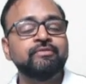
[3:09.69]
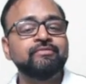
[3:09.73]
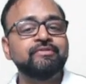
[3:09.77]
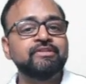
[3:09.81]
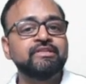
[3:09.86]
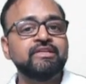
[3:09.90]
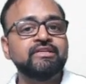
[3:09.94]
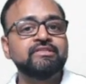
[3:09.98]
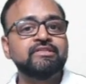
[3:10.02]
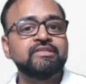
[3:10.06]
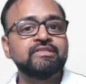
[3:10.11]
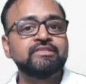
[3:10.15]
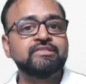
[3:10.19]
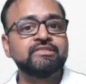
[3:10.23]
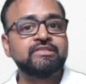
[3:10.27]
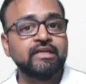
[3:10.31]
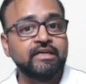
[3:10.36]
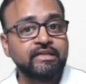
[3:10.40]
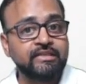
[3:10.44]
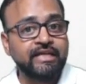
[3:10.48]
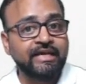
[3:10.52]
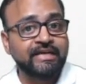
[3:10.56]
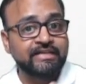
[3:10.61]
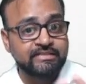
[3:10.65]
there is a
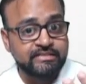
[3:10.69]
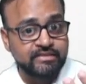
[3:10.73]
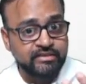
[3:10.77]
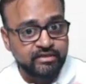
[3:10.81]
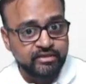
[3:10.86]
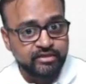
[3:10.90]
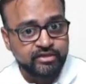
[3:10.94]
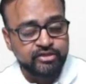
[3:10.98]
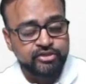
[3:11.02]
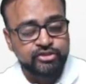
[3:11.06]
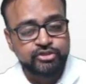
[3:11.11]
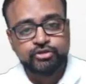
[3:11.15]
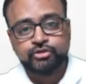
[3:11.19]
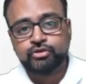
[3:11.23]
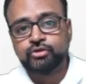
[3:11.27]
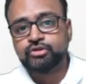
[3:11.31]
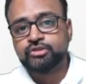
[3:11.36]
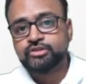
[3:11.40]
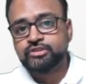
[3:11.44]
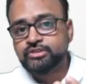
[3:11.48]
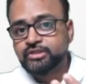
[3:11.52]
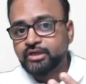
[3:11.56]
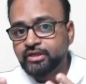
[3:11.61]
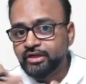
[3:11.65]
sudden acceleration or
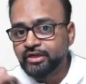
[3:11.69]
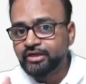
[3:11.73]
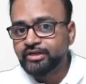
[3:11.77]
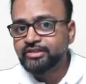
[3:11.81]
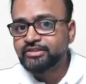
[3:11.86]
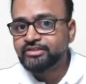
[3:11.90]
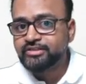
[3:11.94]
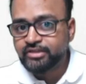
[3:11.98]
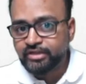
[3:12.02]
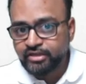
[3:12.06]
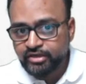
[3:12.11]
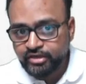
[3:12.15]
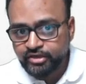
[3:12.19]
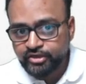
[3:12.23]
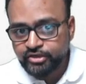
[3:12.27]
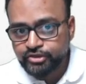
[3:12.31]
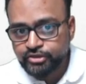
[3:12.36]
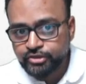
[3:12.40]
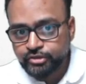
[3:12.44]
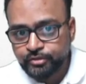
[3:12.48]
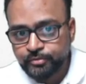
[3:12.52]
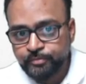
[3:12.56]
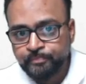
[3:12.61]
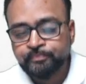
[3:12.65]
sudden
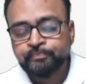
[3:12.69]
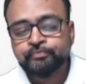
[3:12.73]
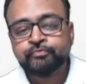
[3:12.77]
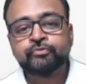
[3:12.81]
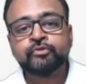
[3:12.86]
deceleration,